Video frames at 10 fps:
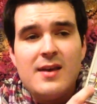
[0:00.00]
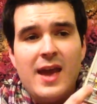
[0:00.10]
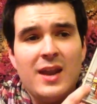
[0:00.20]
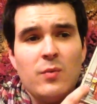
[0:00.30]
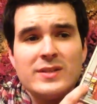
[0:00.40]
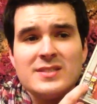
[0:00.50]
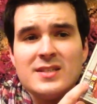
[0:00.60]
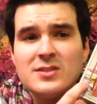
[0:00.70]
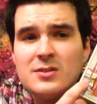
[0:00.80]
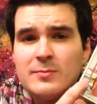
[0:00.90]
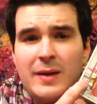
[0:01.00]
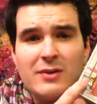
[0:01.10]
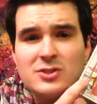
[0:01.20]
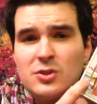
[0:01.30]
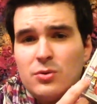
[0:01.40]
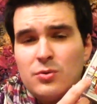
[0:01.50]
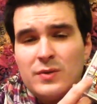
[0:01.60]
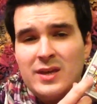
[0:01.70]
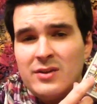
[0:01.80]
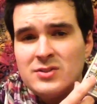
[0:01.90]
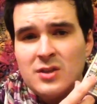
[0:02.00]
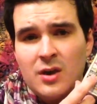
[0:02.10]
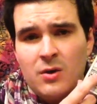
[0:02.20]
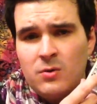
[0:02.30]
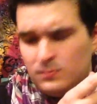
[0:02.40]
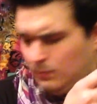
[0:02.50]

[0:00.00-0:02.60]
And it wasn't until about 2-3 years ago,